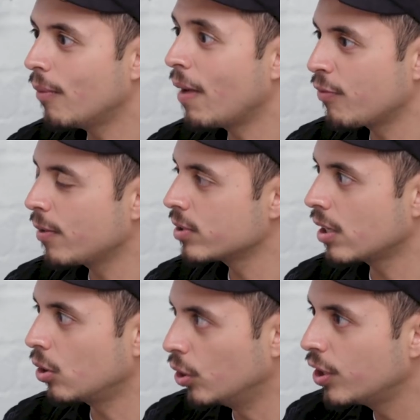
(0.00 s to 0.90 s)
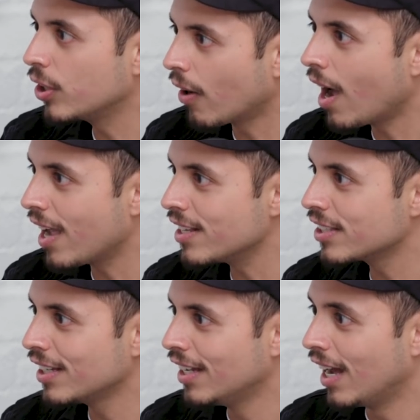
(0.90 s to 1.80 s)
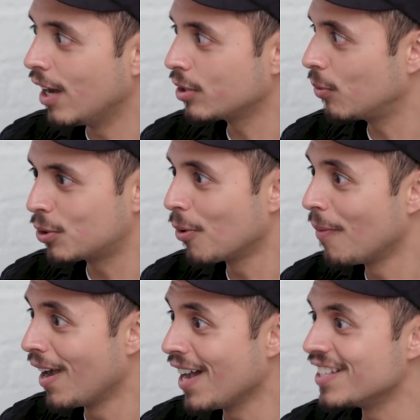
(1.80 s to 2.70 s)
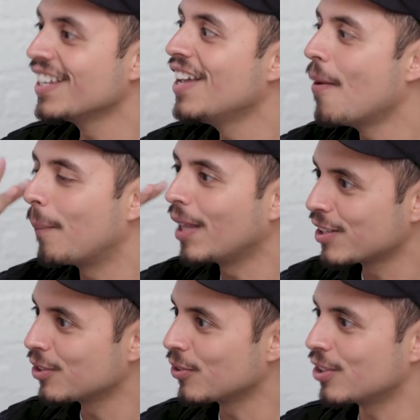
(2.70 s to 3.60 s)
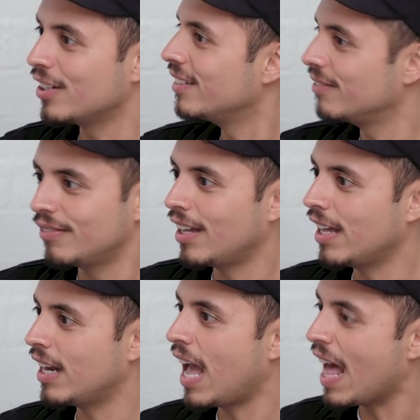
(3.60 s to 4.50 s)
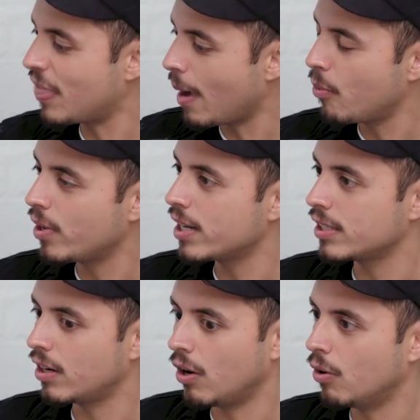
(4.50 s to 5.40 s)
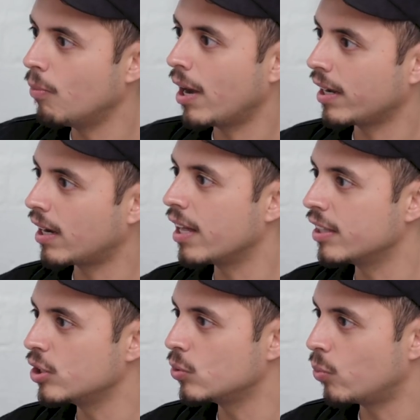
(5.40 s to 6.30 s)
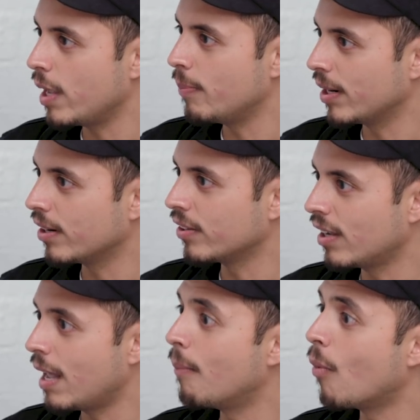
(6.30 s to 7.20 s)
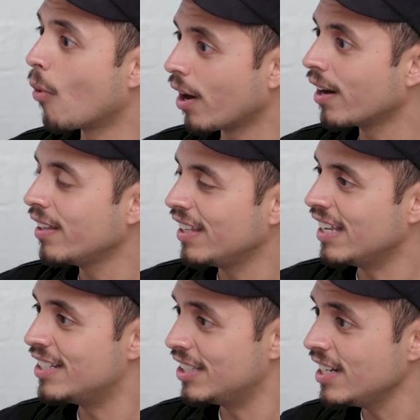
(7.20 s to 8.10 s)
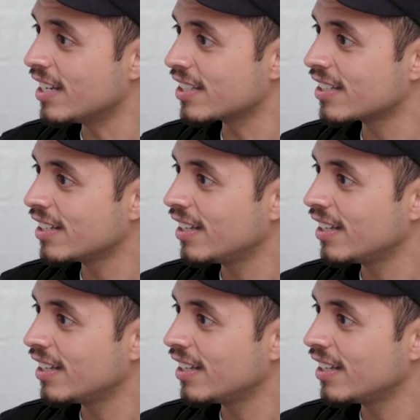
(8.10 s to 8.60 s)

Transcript: my friend was like, "Look at your eyes." I was like, "What's wrong with my eyes?" Black circles on it. At that point, I said, "Oh my god, I'm this is way bigger you. and more insidious."